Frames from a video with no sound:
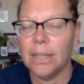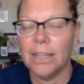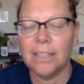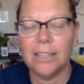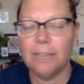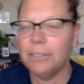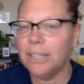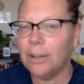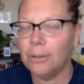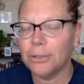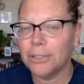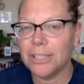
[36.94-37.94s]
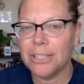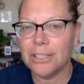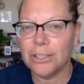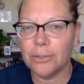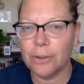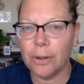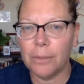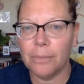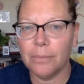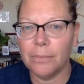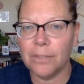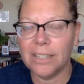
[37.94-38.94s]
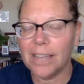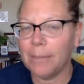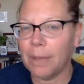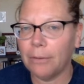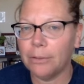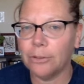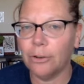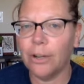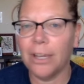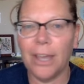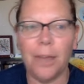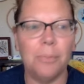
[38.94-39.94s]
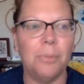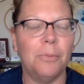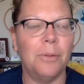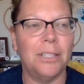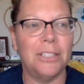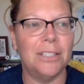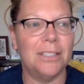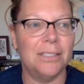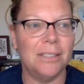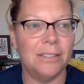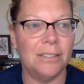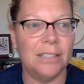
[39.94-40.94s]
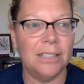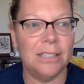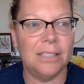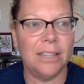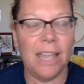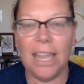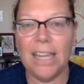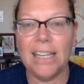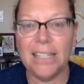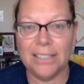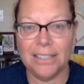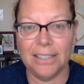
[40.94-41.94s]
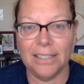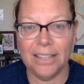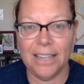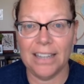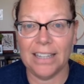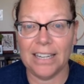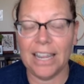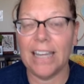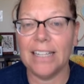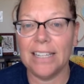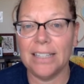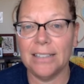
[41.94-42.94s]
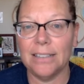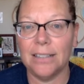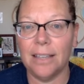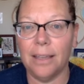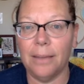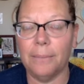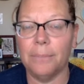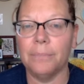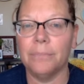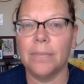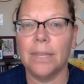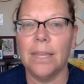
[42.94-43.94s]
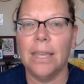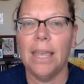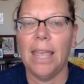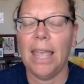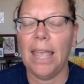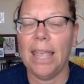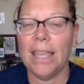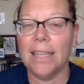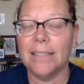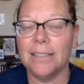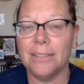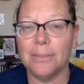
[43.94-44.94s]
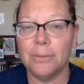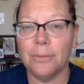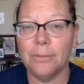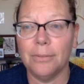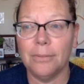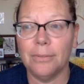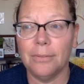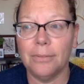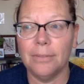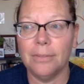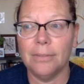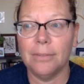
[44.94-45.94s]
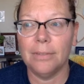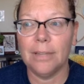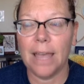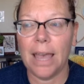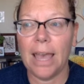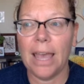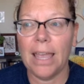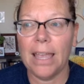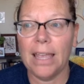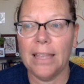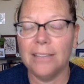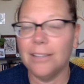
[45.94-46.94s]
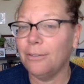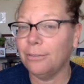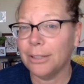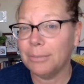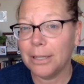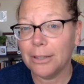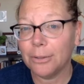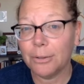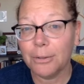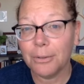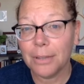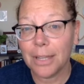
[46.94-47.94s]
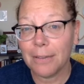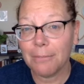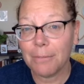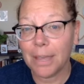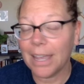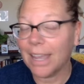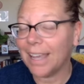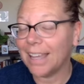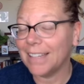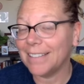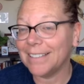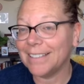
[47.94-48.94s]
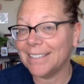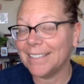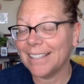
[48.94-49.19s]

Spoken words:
lovely older stitches from the time I was growing up, which is the 80s and the 90s. And I love flipping through them, and